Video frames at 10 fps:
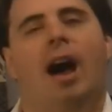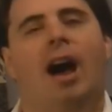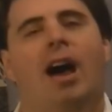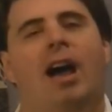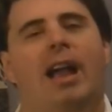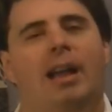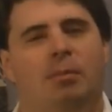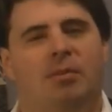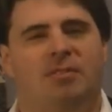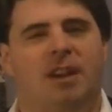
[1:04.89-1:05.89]
I
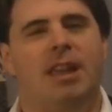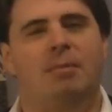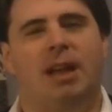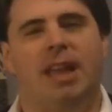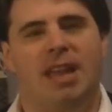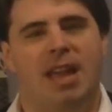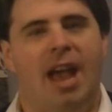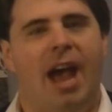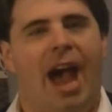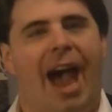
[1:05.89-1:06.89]
am Funky Monkey,
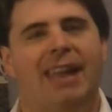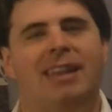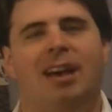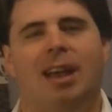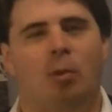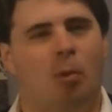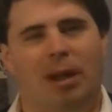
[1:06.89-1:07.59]
and I